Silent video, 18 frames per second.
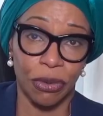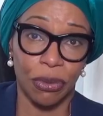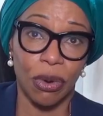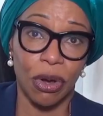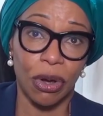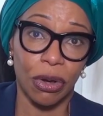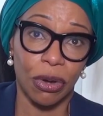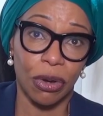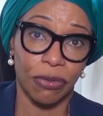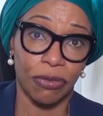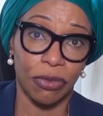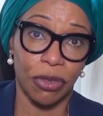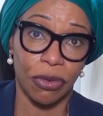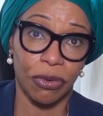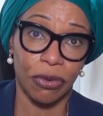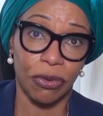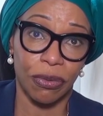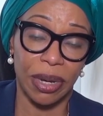the work of
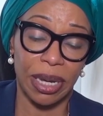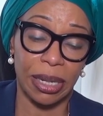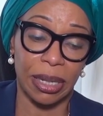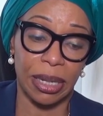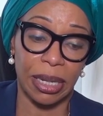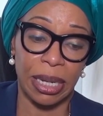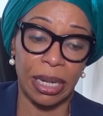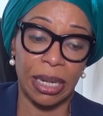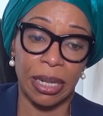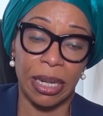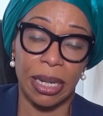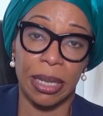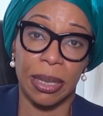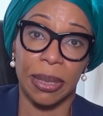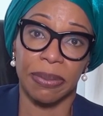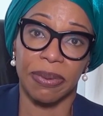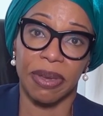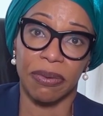the UN in
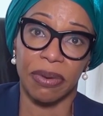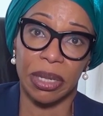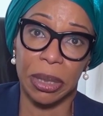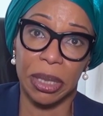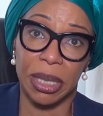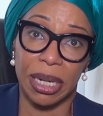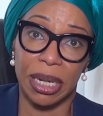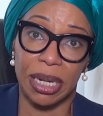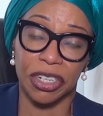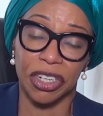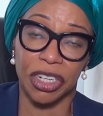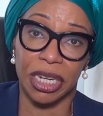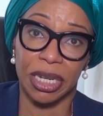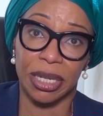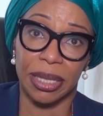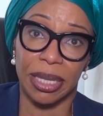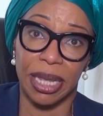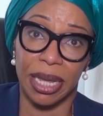these very
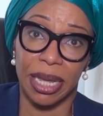challenging